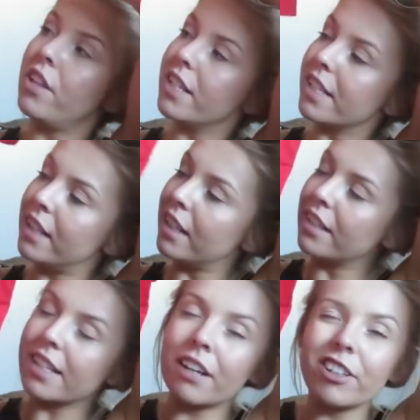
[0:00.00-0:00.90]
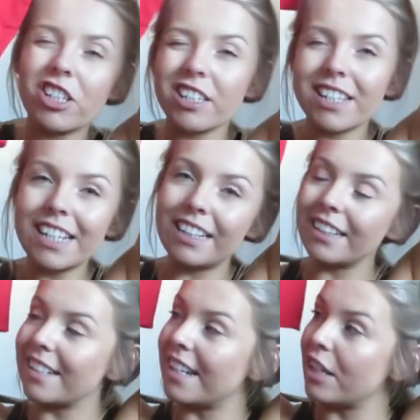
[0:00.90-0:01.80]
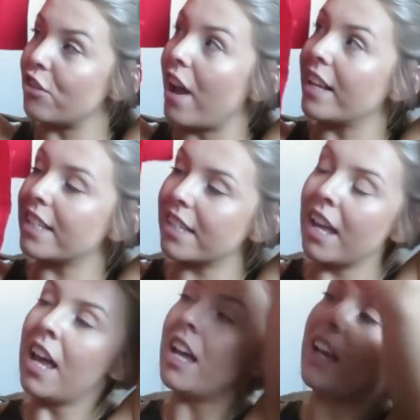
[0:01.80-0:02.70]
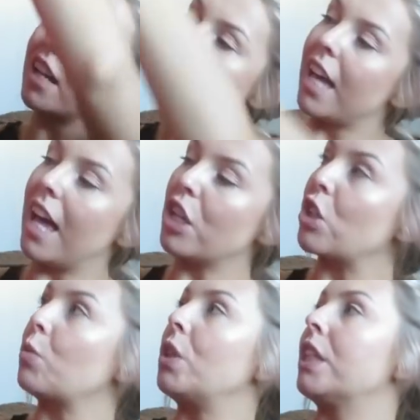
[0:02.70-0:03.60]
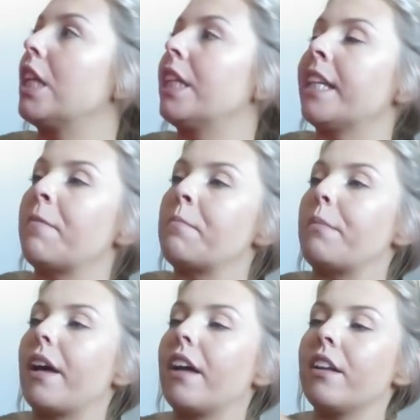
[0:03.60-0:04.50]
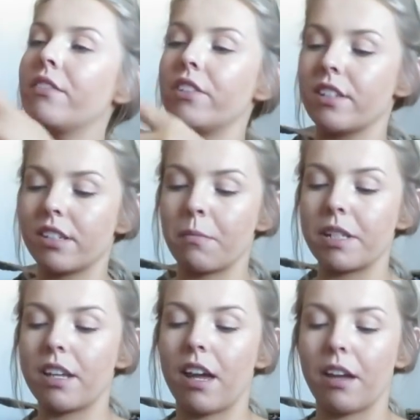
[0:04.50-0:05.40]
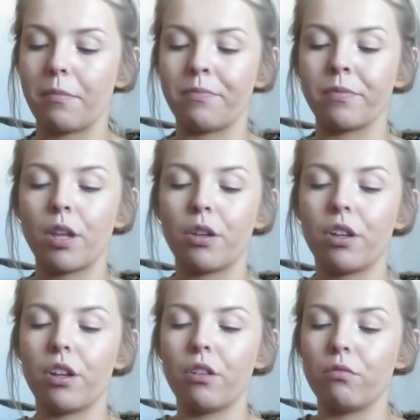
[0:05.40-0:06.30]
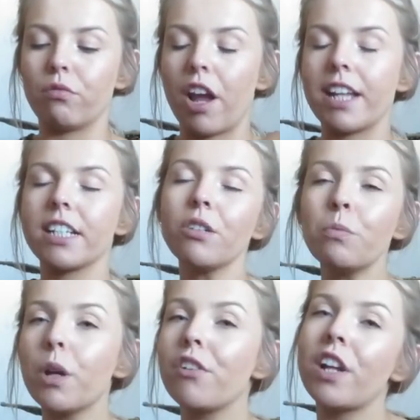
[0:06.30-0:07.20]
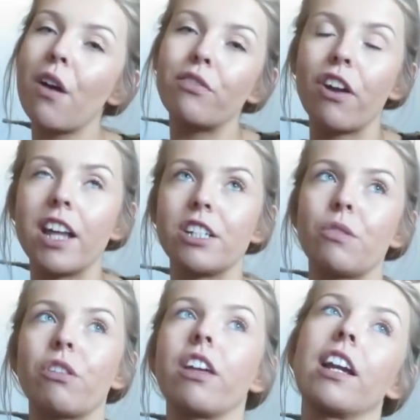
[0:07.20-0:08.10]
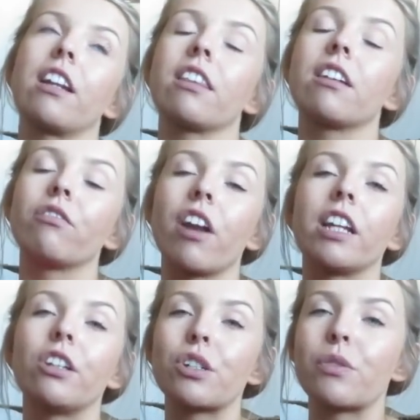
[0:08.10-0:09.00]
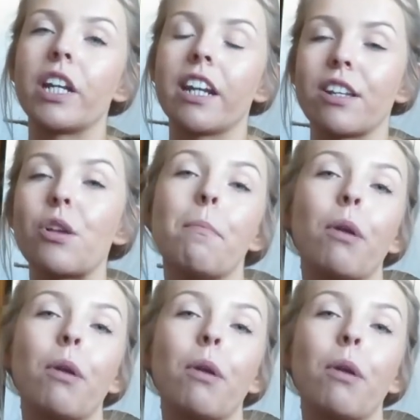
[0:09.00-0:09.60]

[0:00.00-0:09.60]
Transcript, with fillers: this little, is kind of like just a little tea dress. Casual little number for the summertime red. I don't wear enough red, I don't think, and I think red looks really nice on